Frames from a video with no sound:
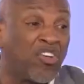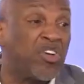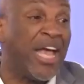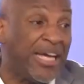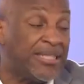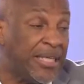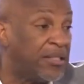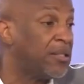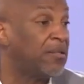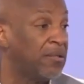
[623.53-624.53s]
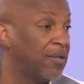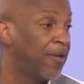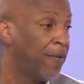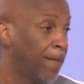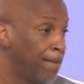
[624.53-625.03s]
created.
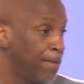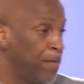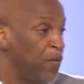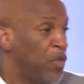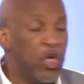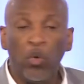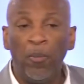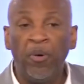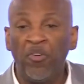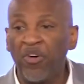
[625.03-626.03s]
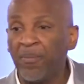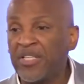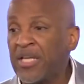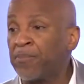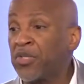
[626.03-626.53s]
You will pull from the
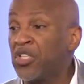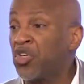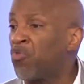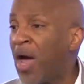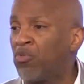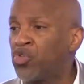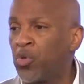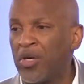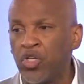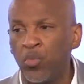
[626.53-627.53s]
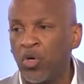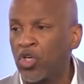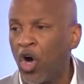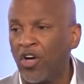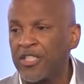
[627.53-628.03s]
substance around you, and you will
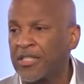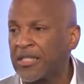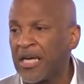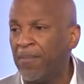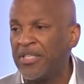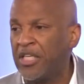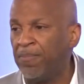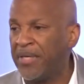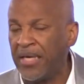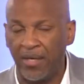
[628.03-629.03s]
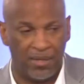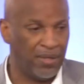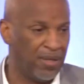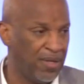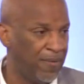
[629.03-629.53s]
cause it to come into being.
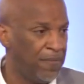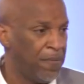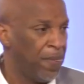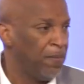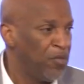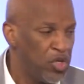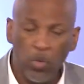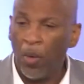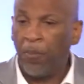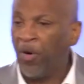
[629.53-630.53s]
You will